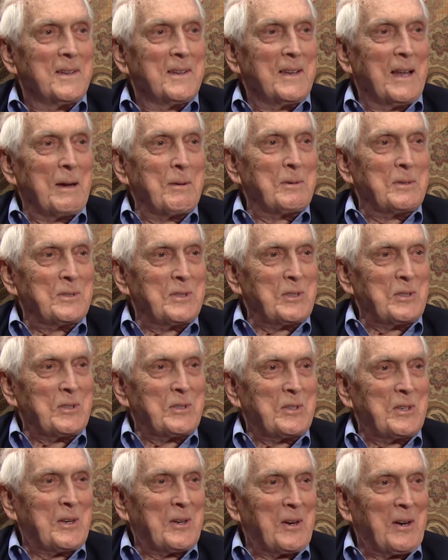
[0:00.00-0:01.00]
that was his
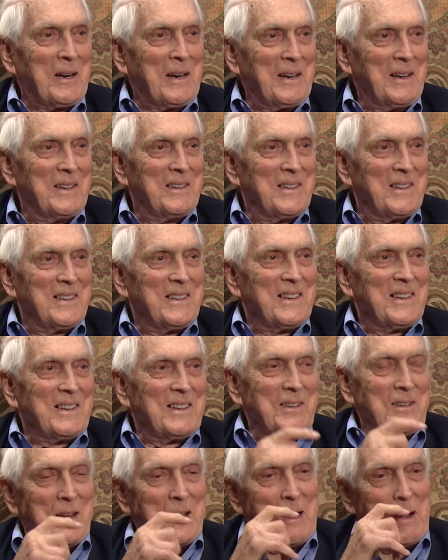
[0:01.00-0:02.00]
theory.
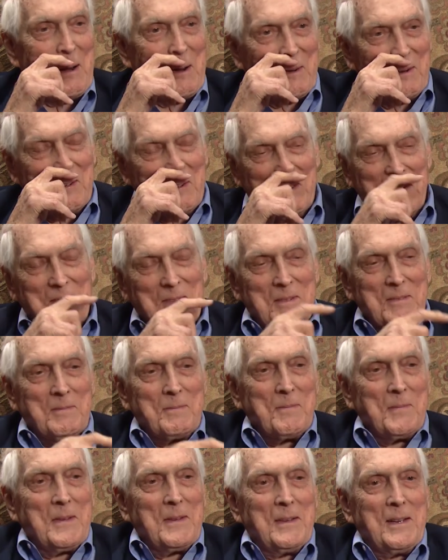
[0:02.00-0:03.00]
Now,
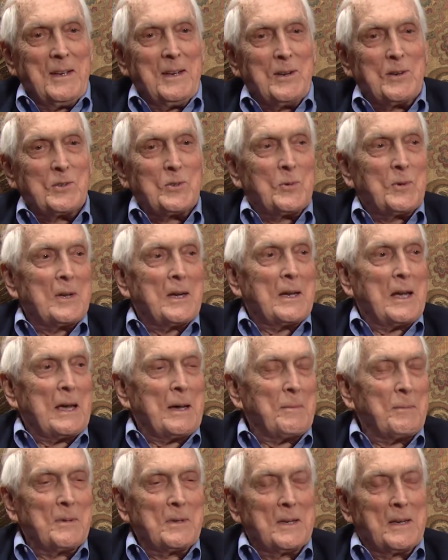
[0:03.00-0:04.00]
here's what
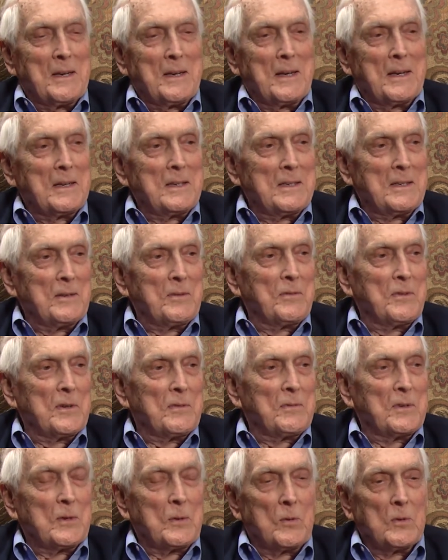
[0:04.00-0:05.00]
happened in
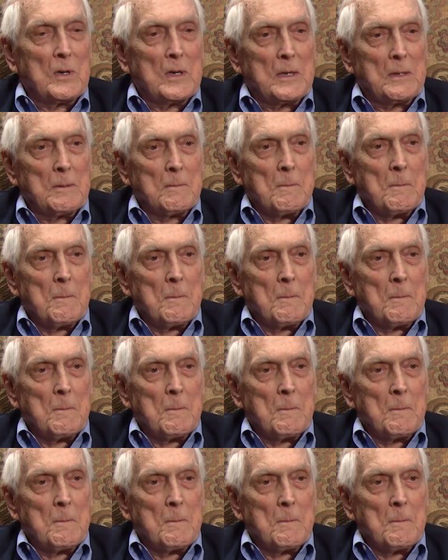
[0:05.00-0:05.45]
1951.